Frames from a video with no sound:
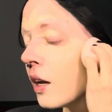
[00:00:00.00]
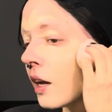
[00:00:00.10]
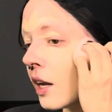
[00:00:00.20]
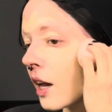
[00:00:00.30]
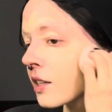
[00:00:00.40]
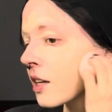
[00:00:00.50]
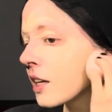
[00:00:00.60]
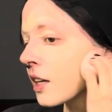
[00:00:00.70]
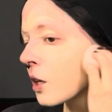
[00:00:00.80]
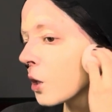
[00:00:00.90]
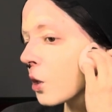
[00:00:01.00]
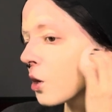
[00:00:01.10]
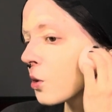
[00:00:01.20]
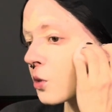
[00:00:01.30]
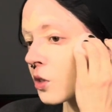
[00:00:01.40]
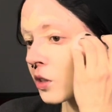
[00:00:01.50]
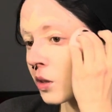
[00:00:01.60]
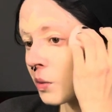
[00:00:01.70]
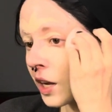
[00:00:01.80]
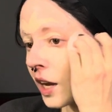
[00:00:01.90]
And as I get closer to
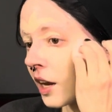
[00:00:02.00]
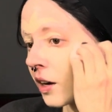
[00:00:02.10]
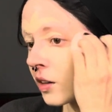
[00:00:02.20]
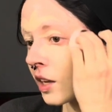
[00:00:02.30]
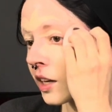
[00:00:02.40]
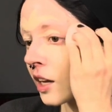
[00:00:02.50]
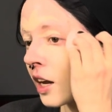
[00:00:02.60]
my hairline,